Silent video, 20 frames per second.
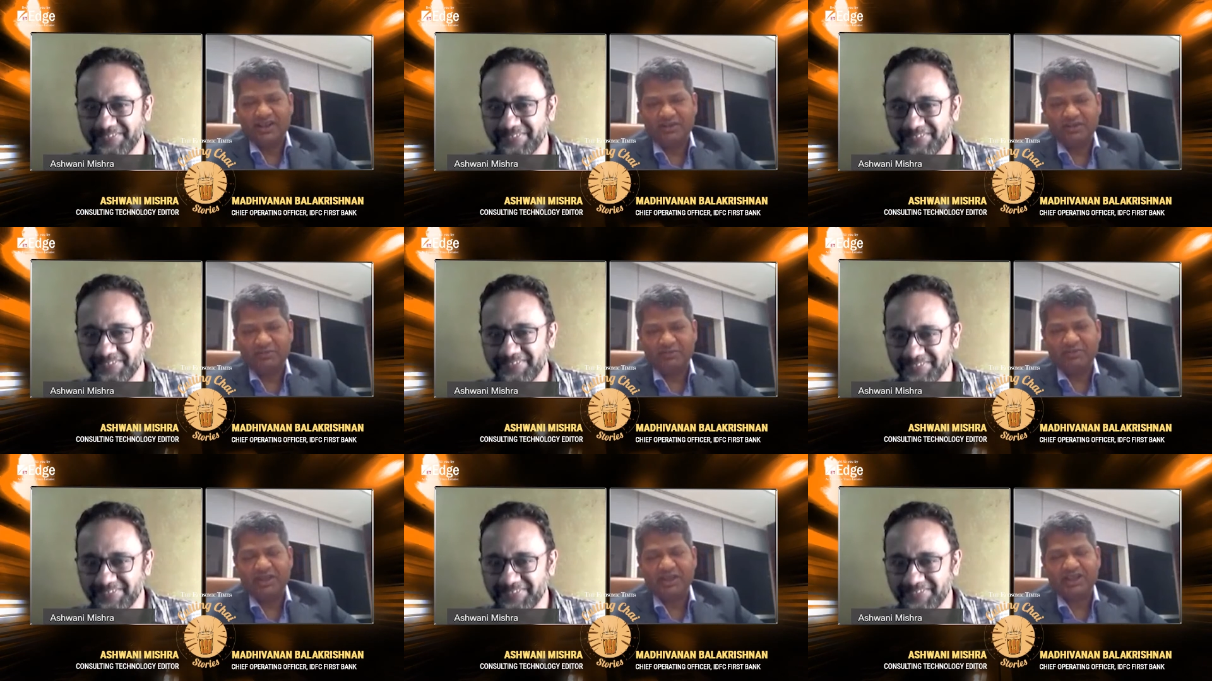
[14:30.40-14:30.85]

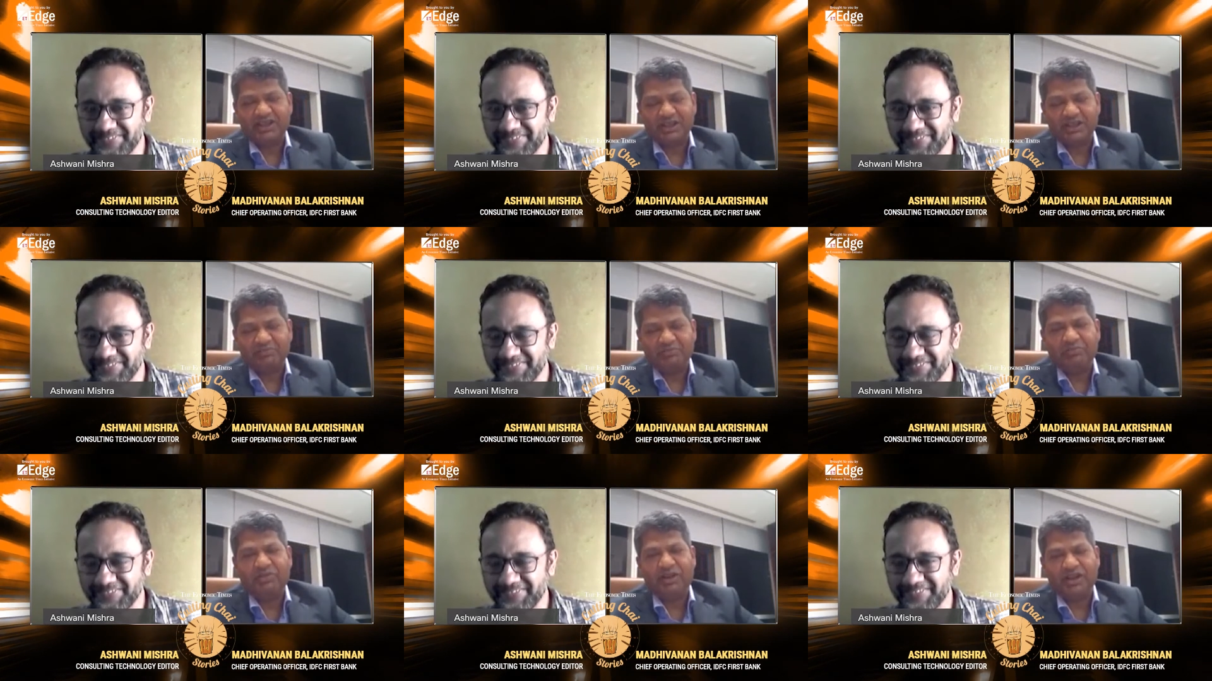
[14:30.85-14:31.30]
Speaker 1: Uh, maybe at
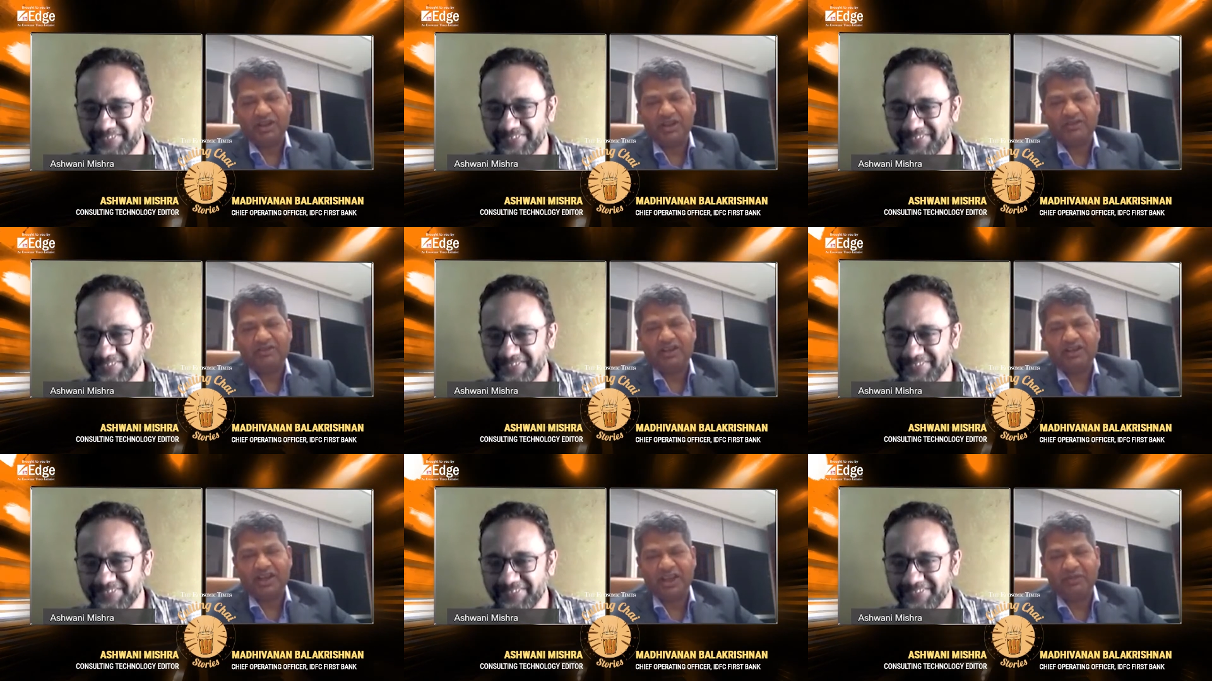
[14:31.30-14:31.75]
some
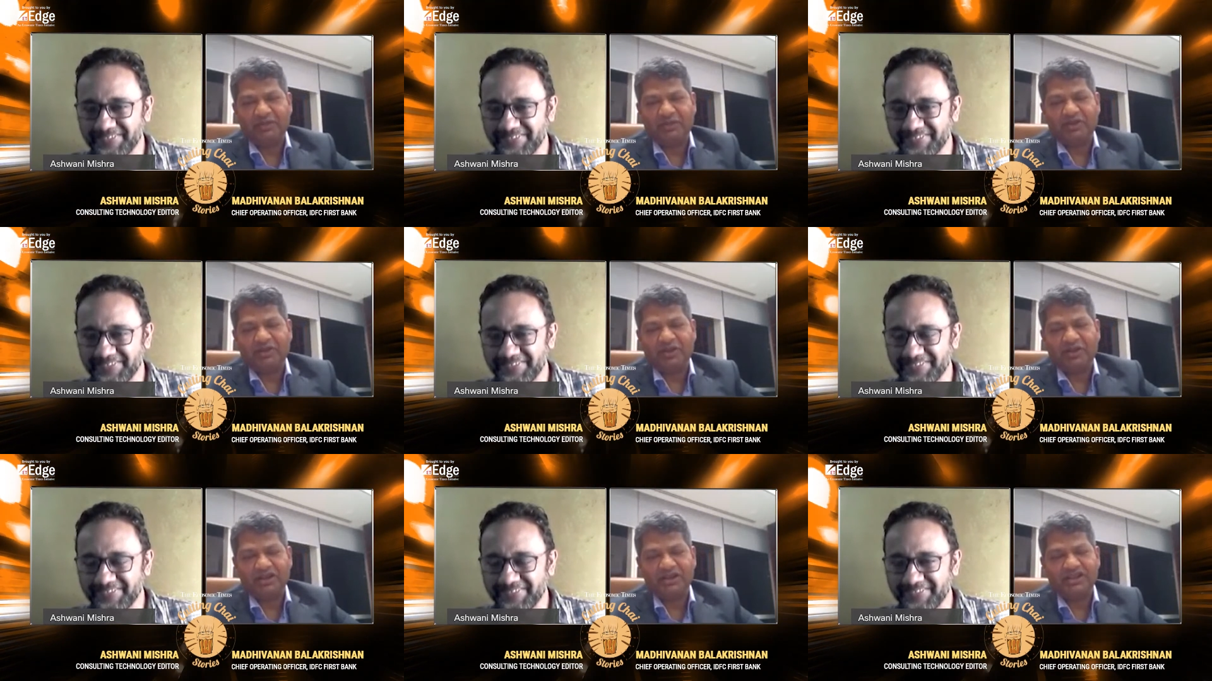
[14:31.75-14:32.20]
point of
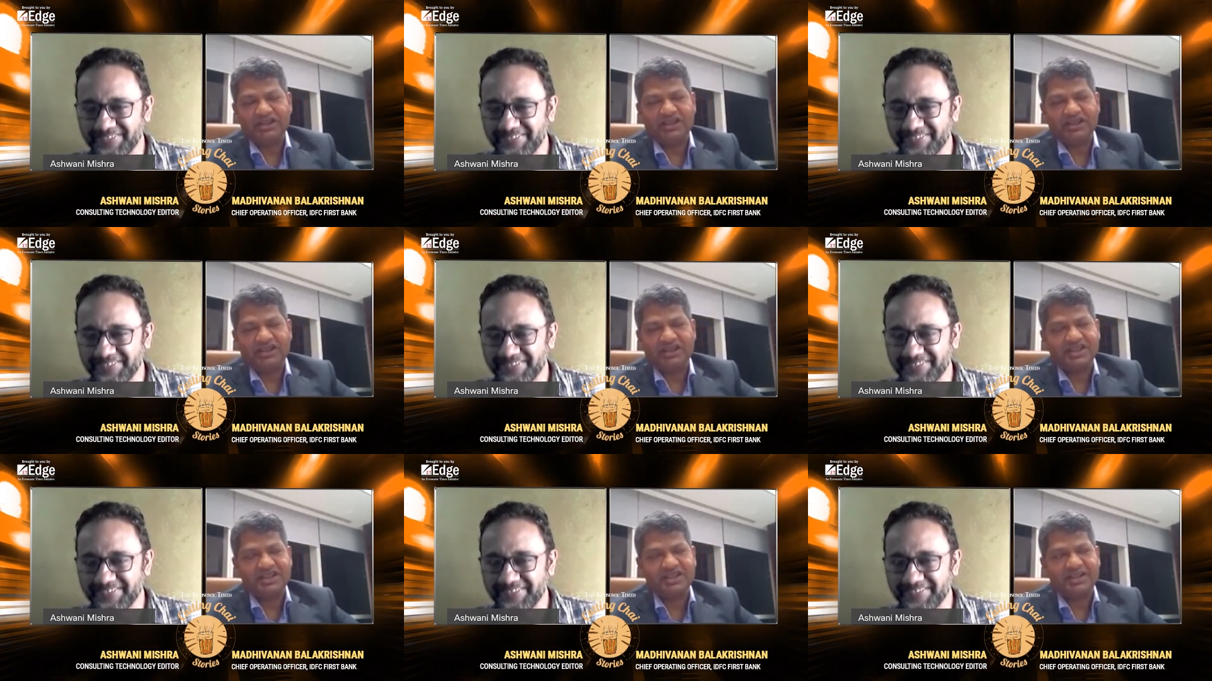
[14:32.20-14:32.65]
time, not
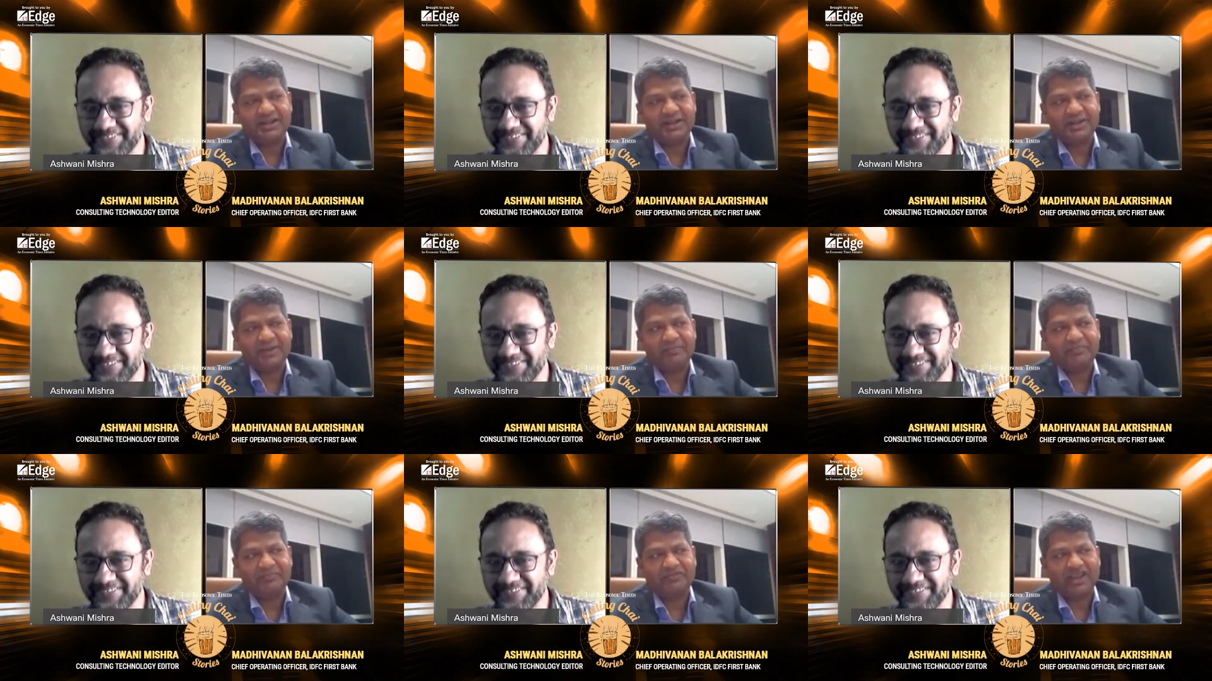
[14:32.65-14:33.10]
just
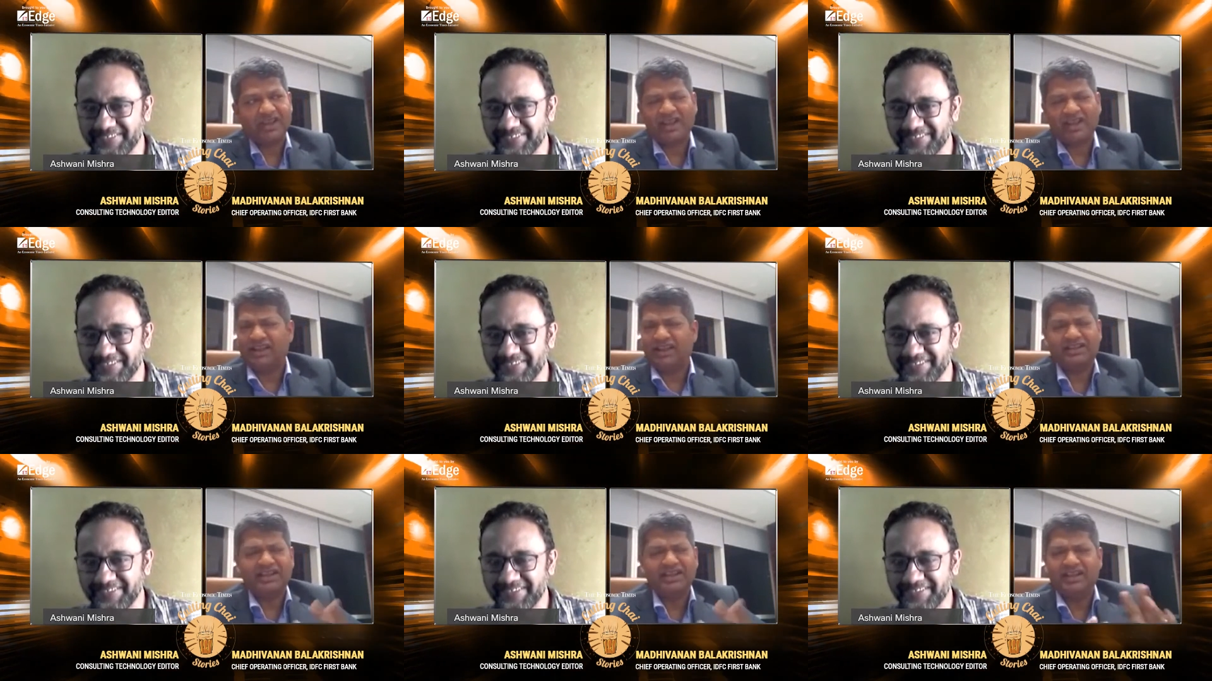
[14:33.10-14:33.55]
uh,
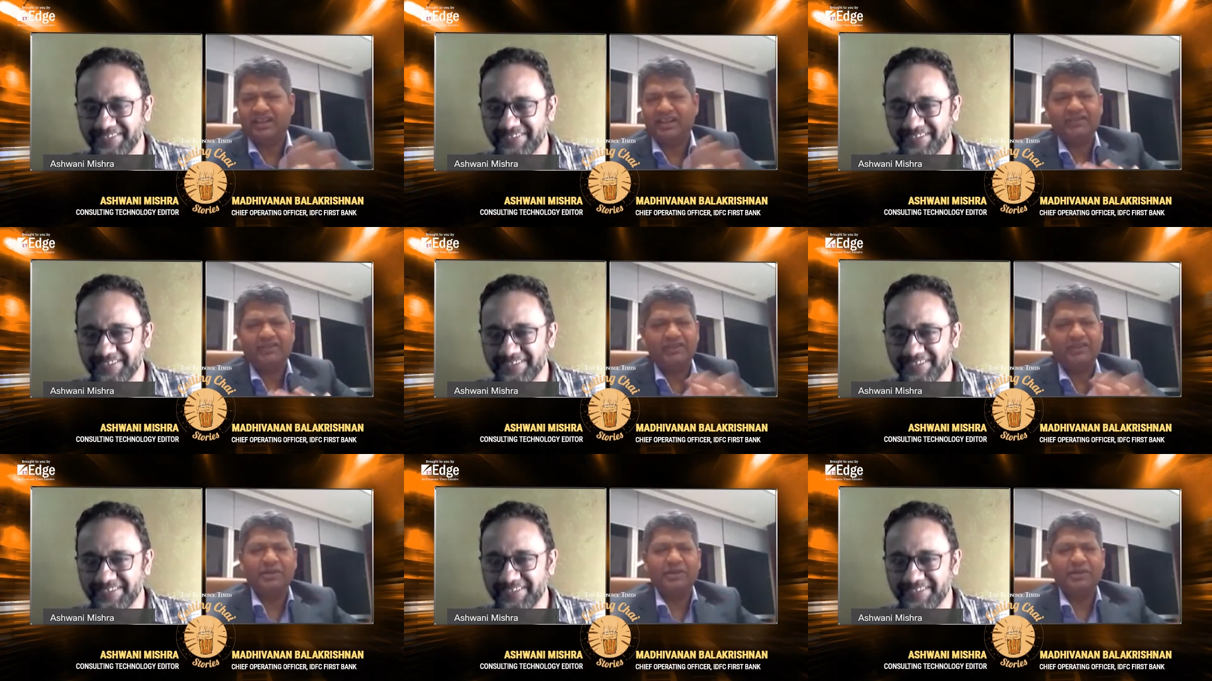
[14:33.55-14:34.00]
and nothing
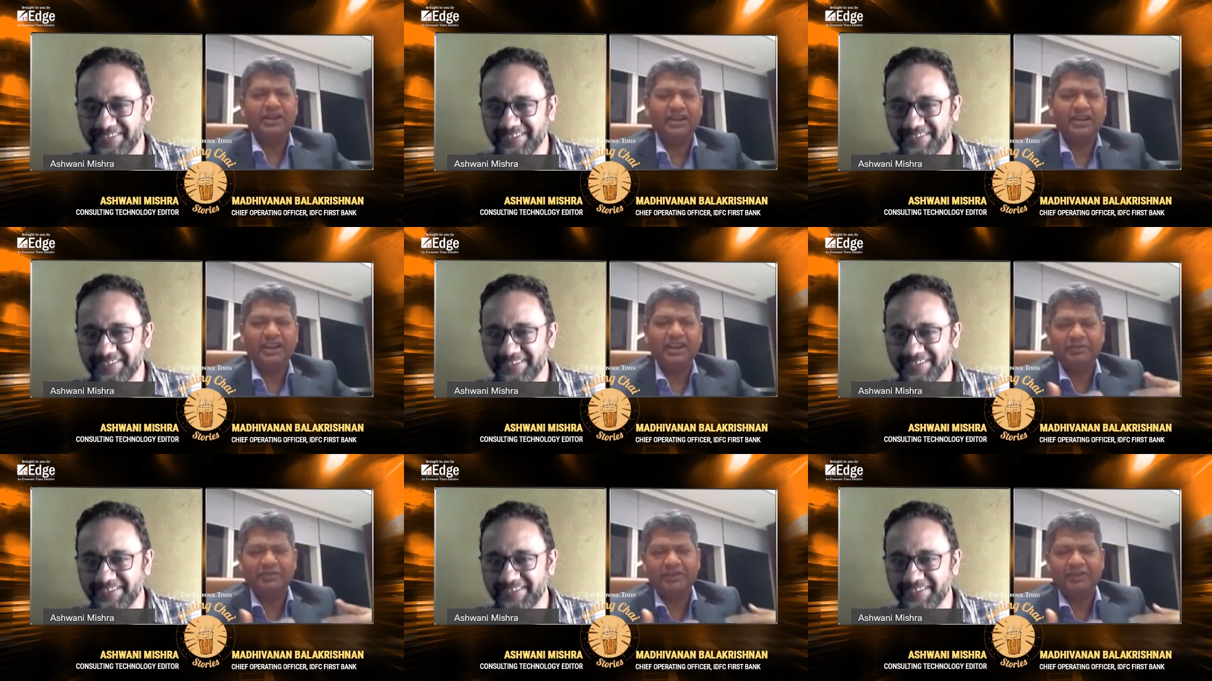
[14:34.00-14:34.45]
nothing from an
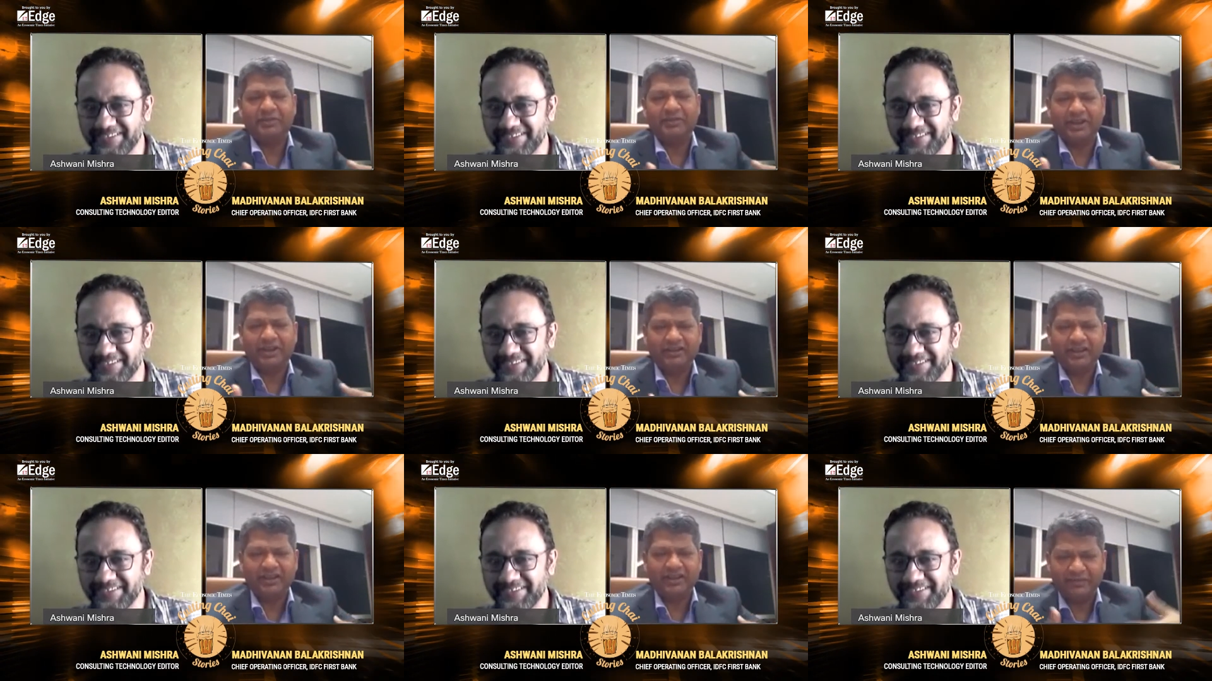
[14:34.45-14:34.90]
earning
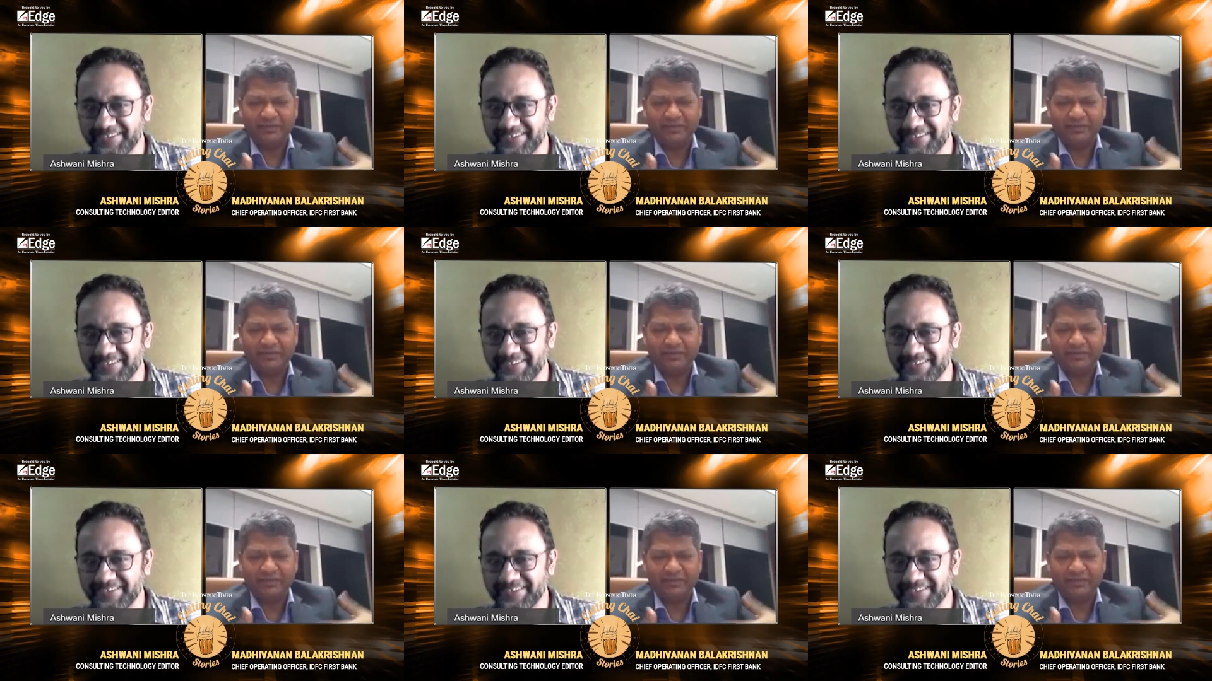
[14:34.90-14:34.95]
perspective.